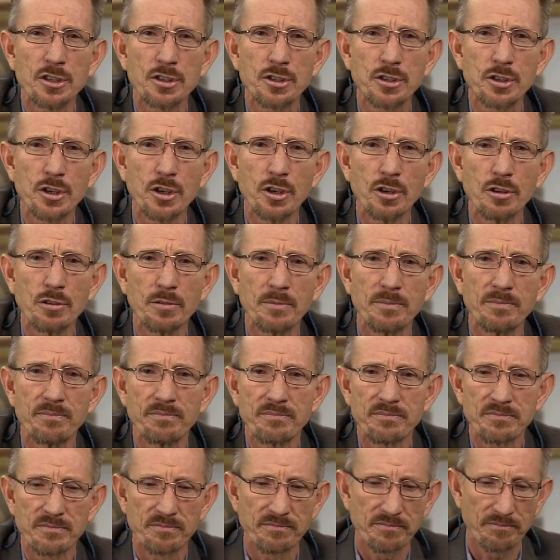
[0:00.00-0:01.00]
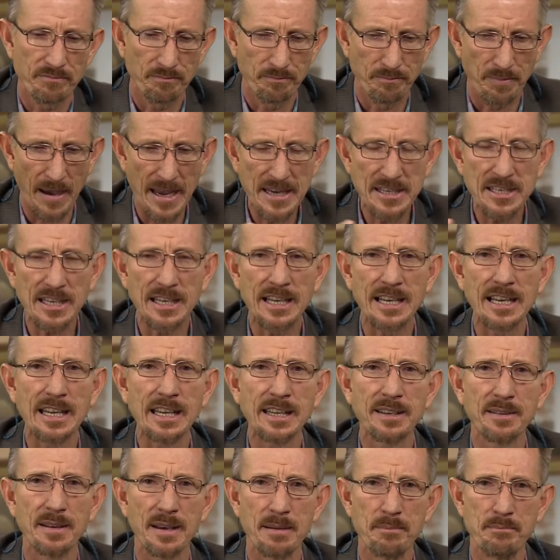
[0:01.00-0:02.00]
to
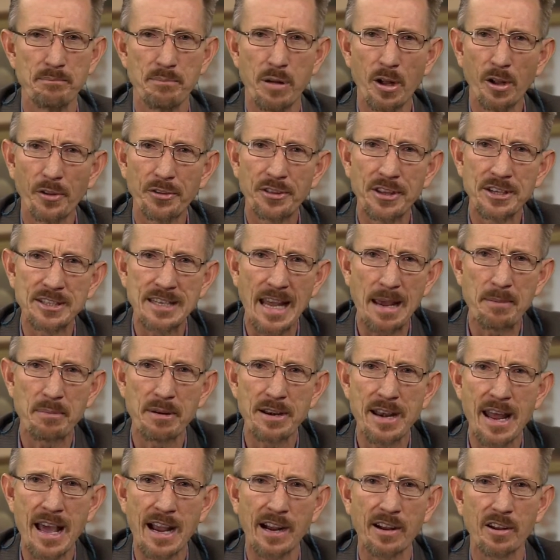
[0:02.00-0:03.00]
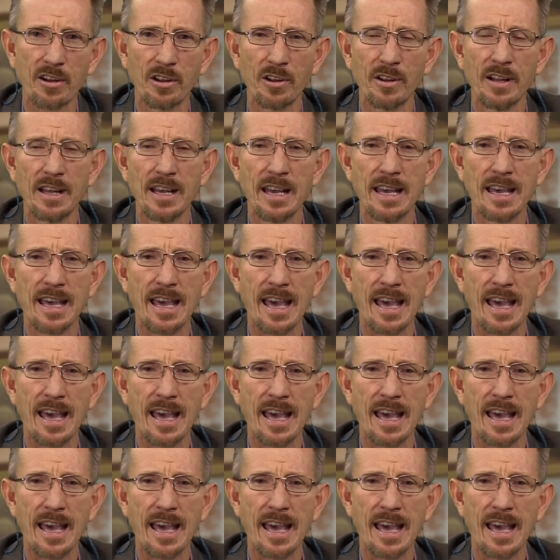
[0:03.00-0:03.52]
basically build the tabernacle